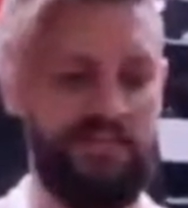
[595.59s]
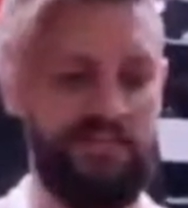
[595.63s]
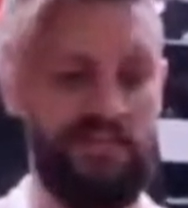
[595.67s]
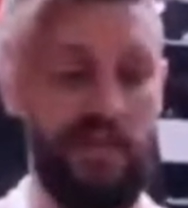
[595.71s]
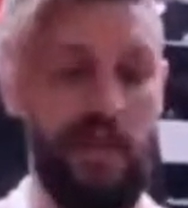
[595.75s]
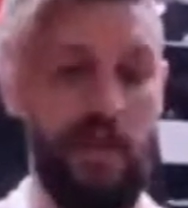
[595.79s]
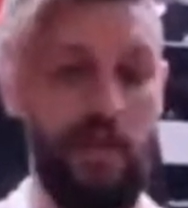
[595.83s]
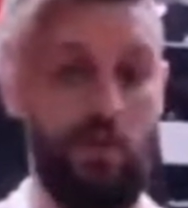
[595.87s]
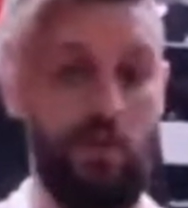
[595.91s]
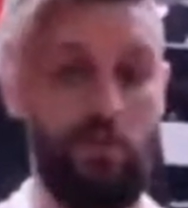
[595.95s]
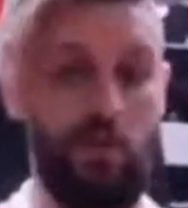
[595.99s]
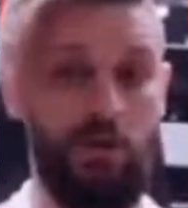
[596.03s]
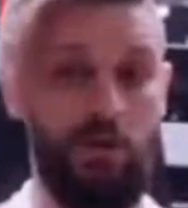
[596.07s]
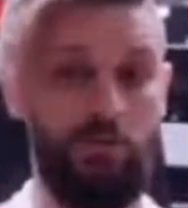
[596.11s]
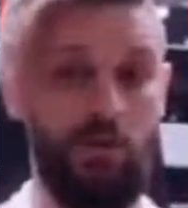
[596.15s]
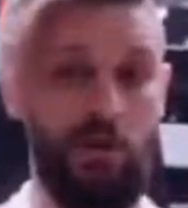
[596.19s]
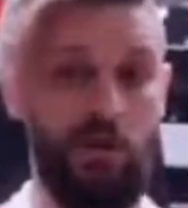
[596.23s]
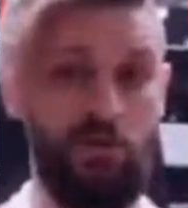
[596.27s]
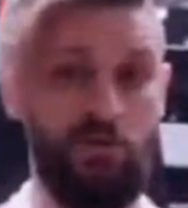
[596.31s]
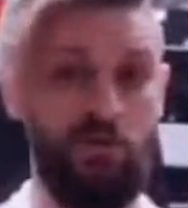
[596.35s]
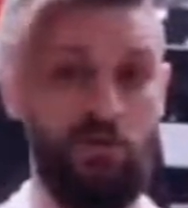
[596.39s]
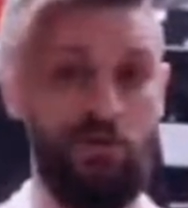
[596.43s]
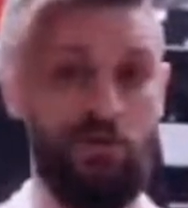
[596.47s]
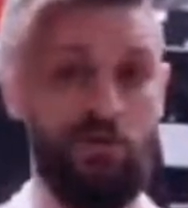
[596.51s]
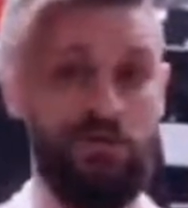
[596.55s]
and what I'm not
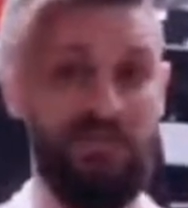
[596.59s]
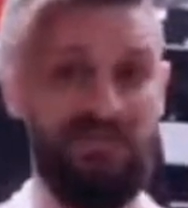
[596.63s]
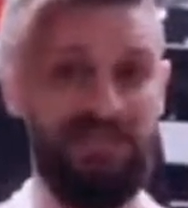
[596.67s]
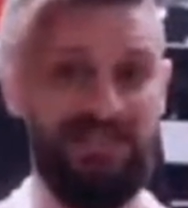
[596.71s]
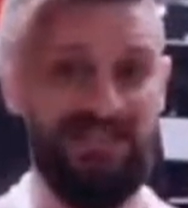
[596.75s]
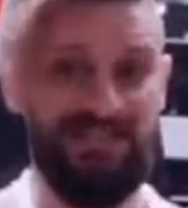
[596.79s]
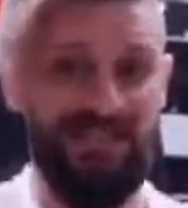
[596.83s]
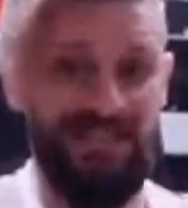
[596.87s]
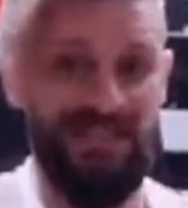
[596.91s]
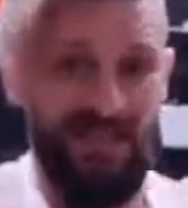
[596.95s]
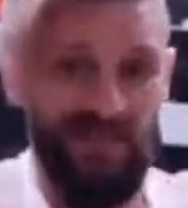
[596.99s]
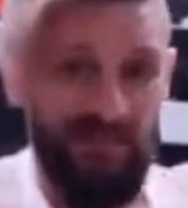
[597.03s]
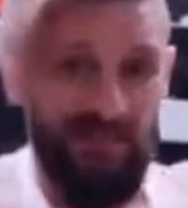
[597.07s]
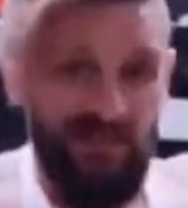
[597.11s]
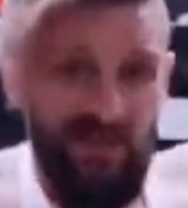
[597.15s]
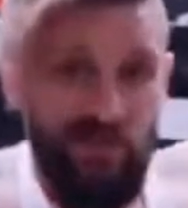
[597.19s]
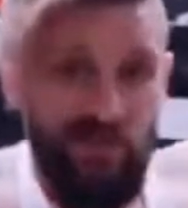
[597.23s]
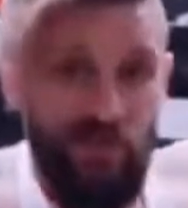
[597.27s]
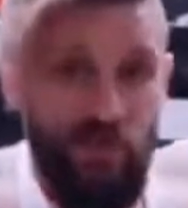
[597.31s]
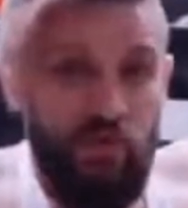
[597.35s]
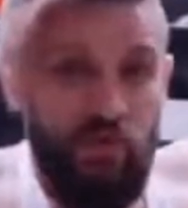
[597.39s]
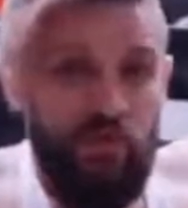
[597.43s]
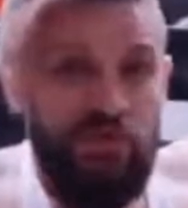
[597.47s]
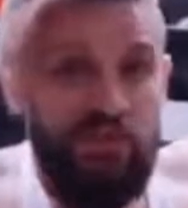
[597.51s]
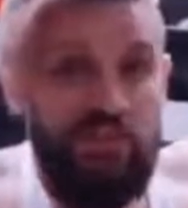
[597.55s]
doing on this is allowing the
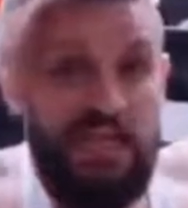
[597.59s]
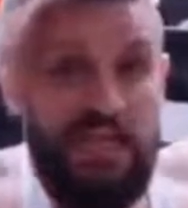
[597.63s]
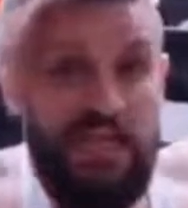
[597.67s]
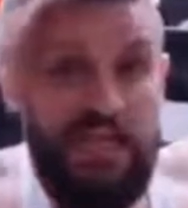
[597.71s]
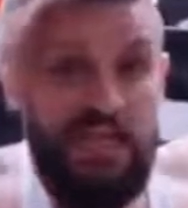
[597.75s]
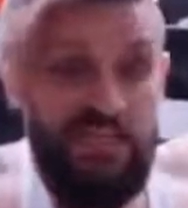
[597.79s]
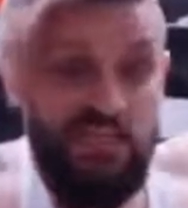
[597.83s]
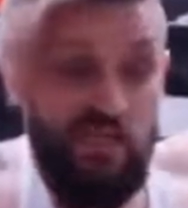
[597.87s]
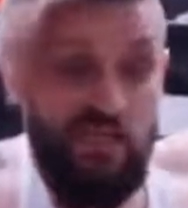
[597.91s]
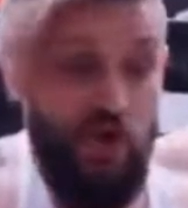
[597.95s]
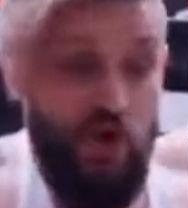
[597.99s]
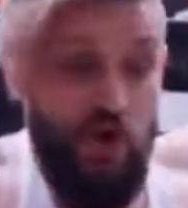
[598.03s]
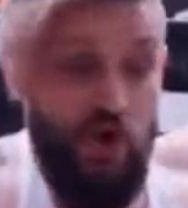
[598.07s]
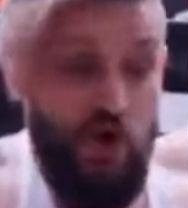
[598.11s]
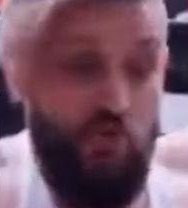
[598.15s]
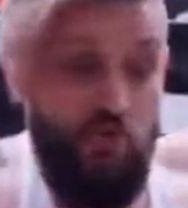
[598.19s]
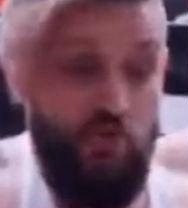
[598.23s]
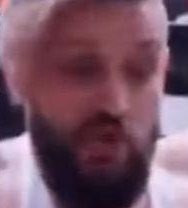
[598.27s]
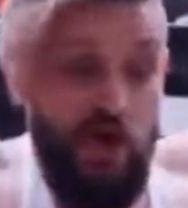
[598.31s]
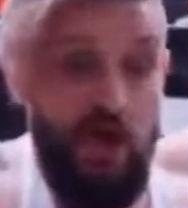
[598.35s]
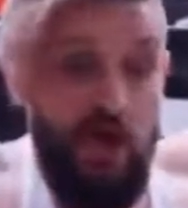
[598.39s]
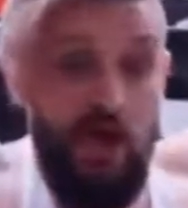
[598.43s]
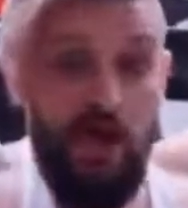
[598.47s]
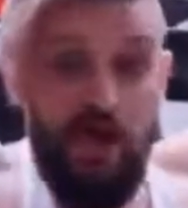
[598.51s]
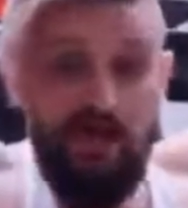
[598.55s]
shoulders to hitch up
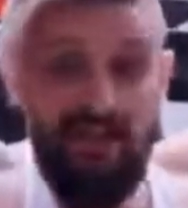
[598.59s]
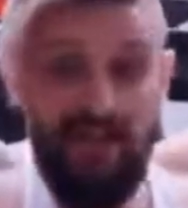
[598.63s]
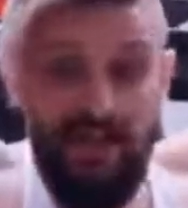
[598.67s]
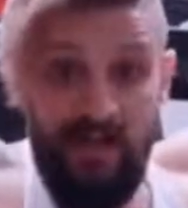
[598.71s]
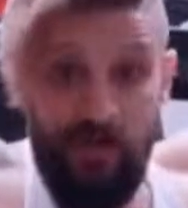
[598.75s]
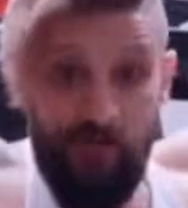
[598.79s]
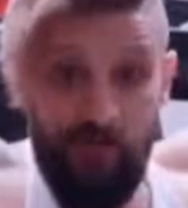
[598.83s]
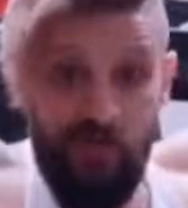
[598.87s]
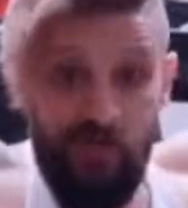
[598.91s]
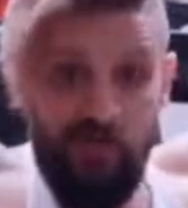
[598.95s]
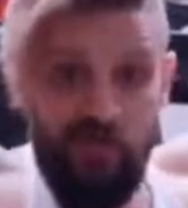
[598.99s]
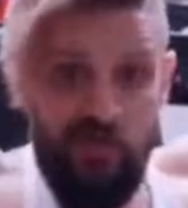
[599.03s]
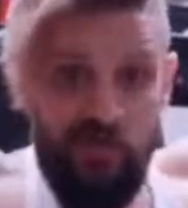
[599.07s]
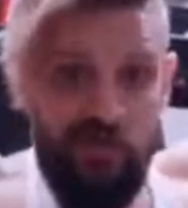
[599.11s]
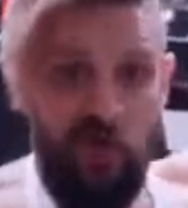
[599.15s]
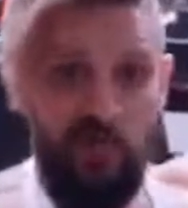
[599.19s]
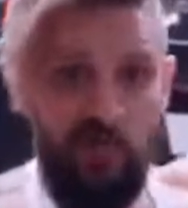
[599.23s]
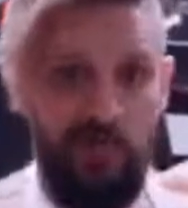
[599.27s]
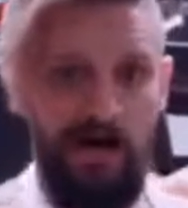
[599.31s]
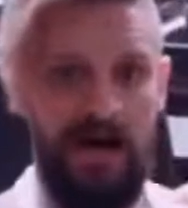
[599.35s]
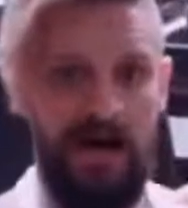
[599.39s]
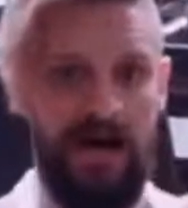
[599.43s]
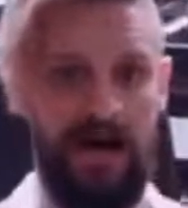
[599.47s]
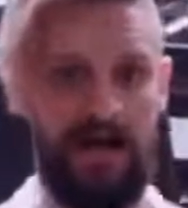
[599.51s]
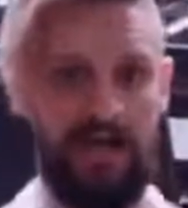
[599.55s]
and the elbows to come
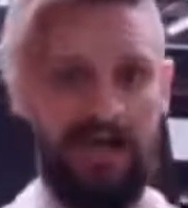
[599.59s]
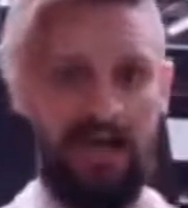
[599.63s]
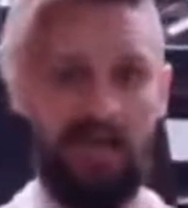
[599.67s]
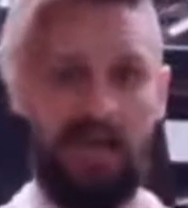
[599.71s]
high.